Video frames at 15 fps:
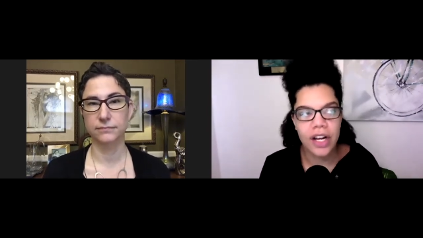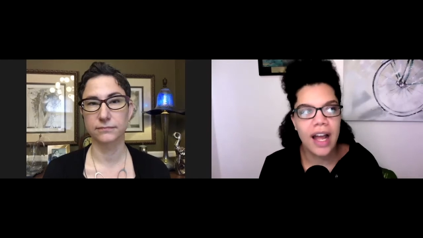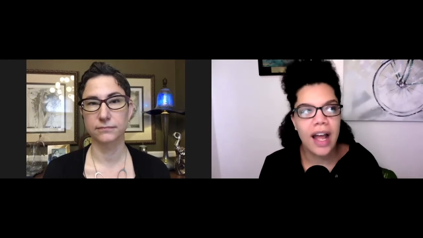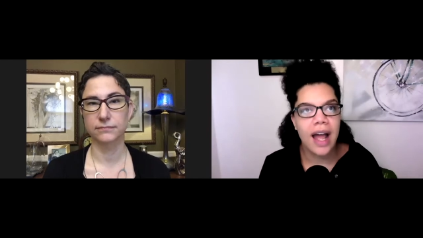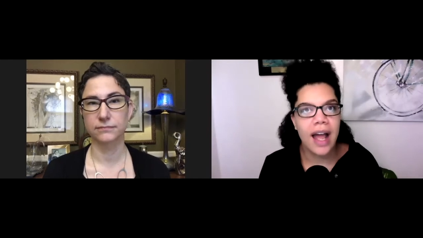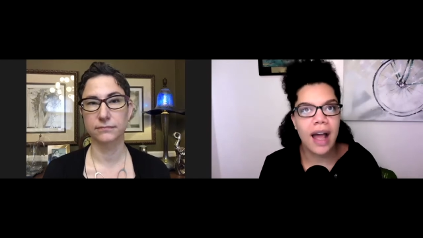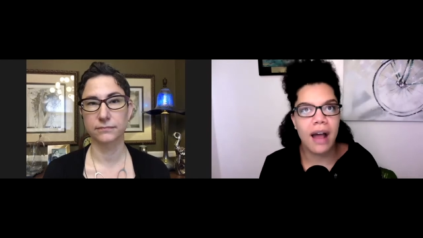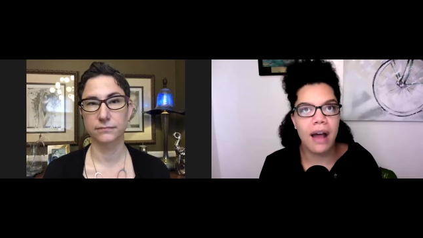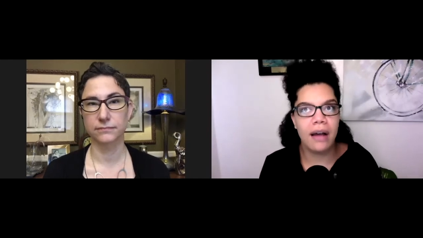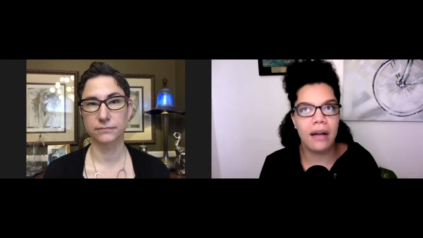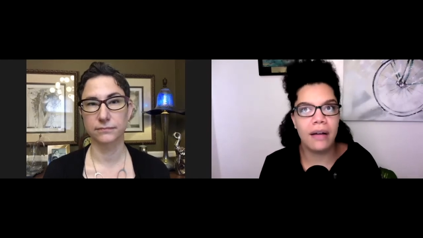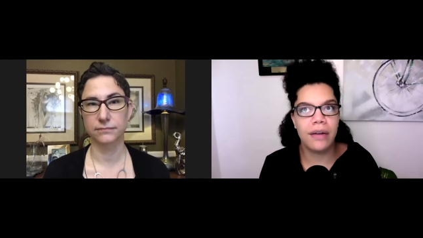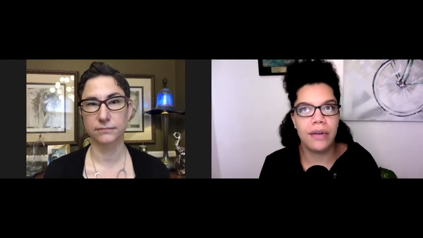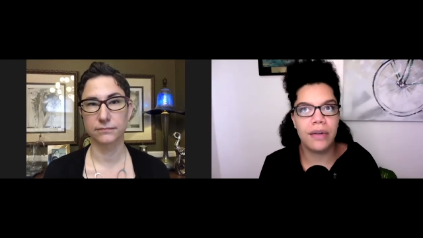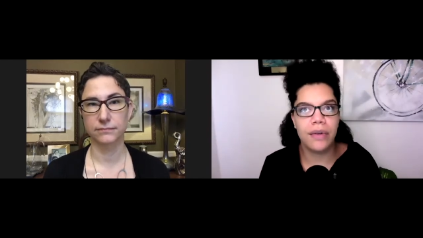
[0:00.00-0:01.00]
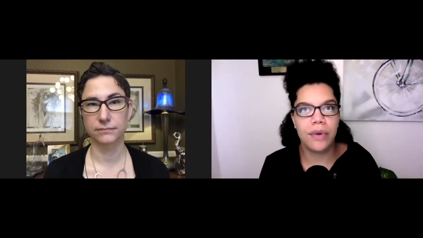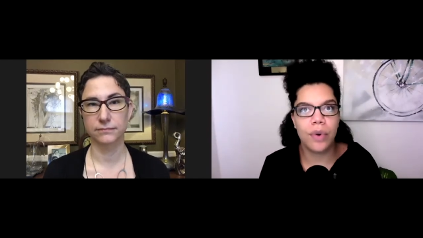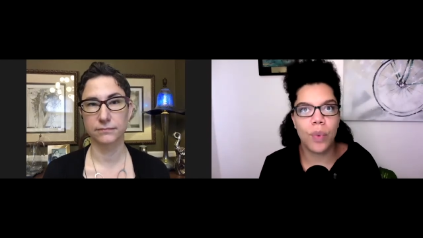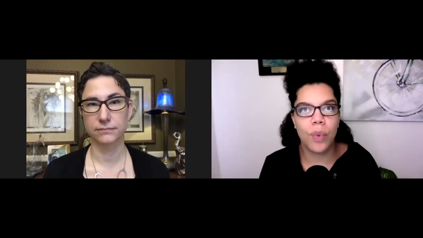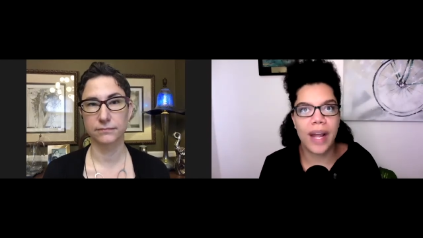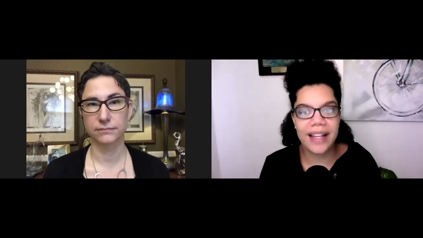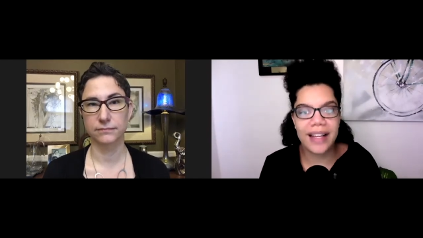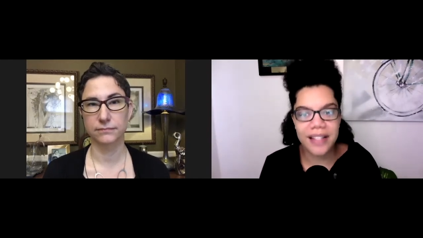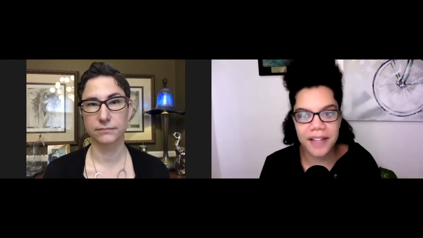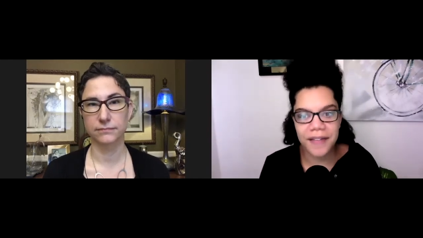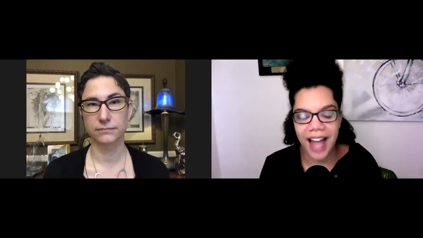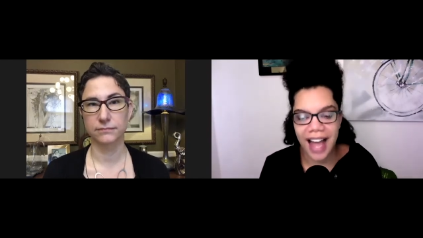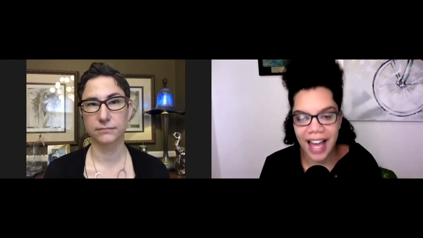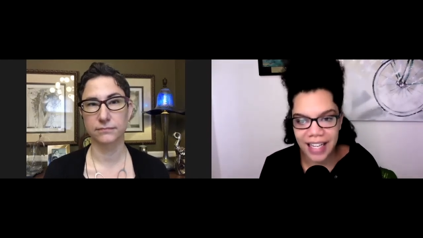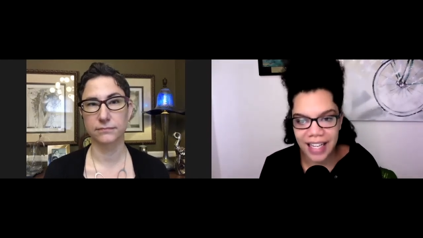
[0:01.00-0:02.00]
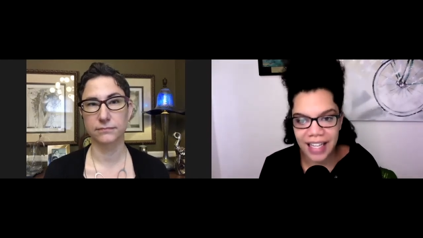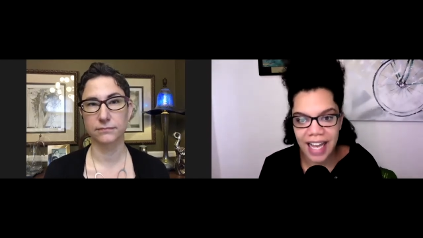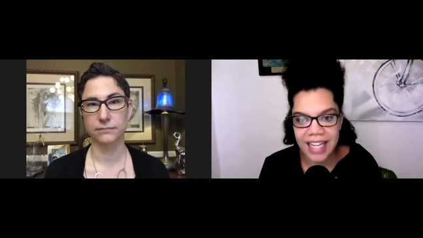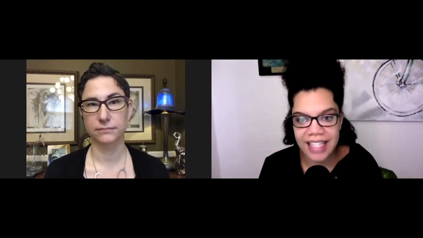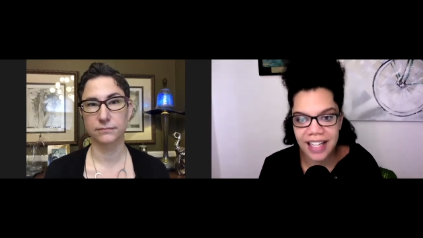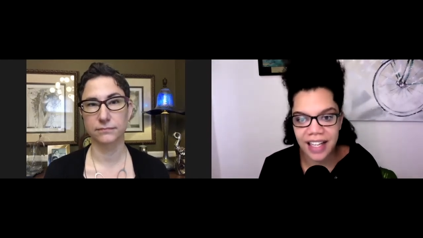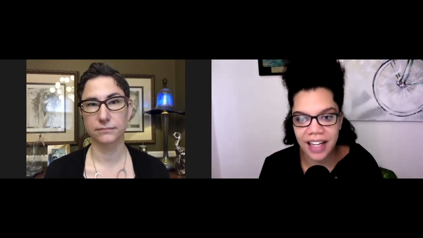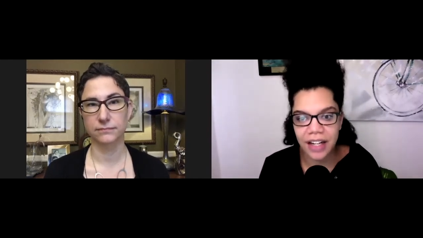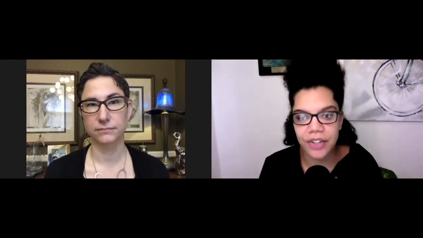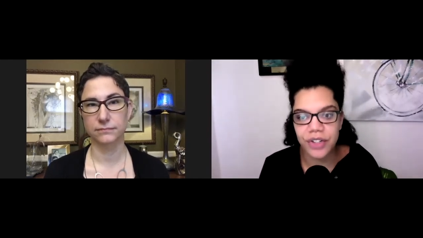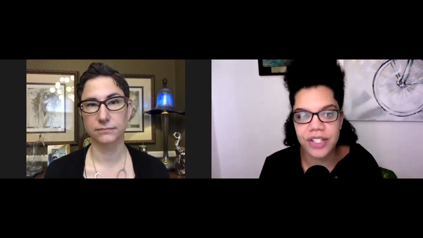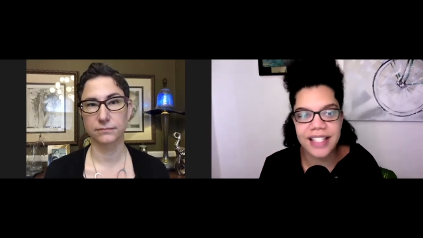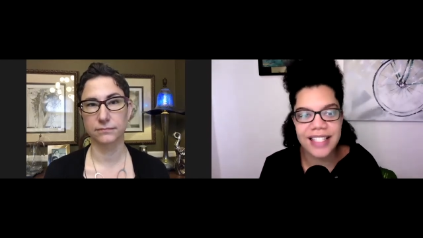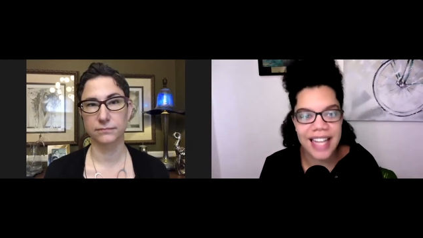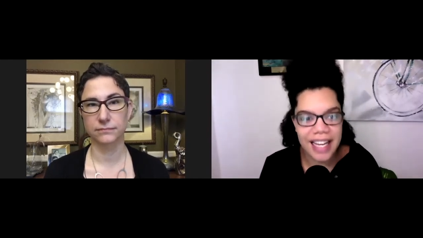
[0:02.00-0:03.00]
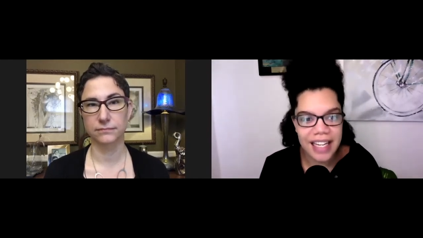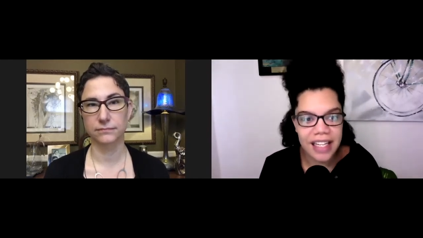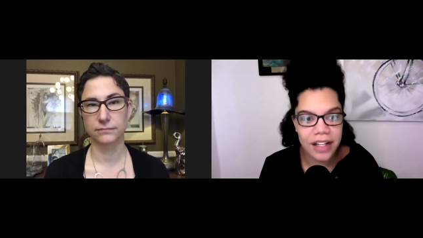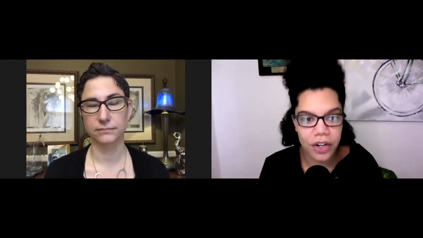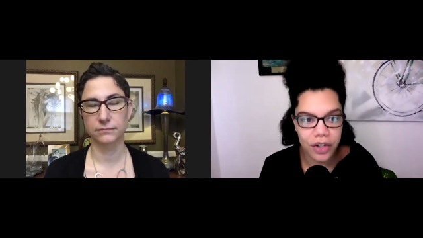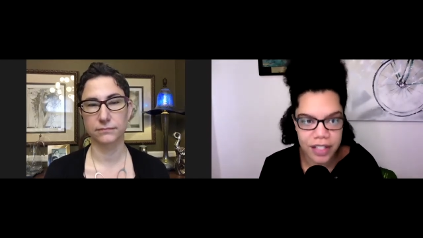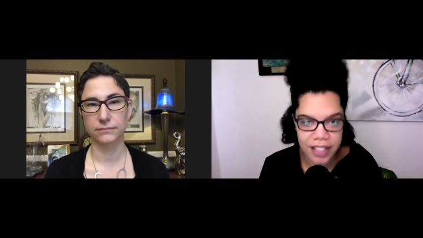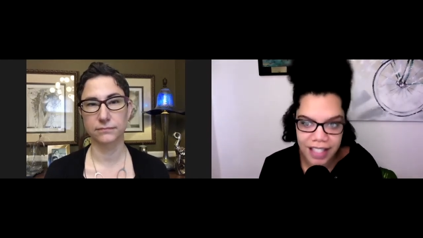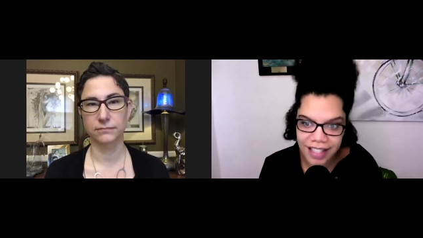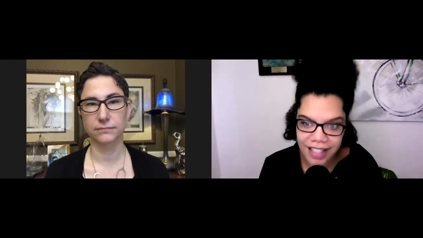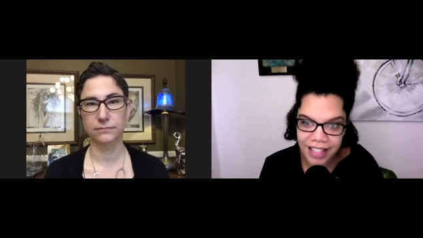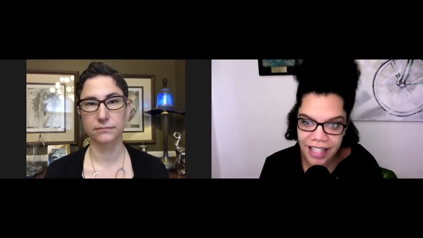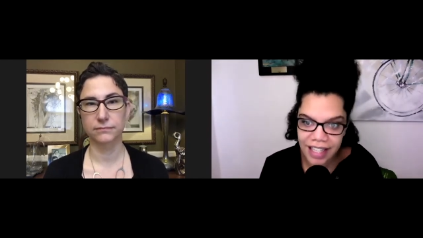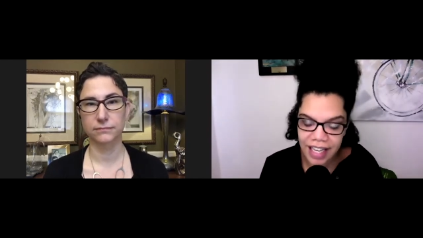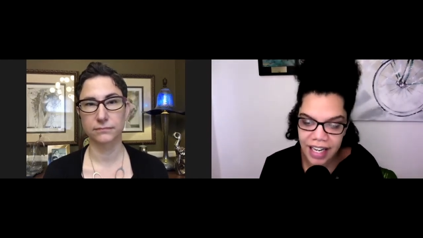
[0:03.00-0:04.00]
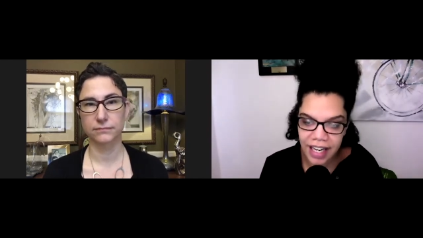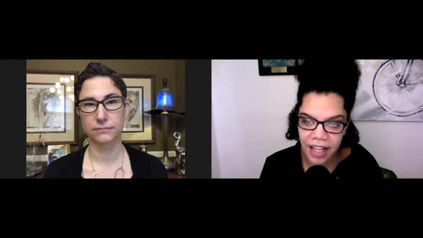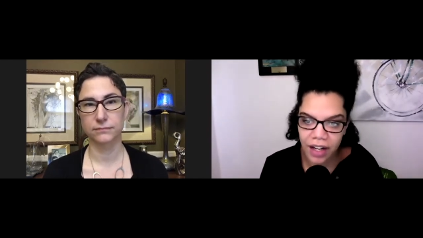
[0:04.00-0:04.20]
Speaker 1: and ways of analyzing and understanding and articulating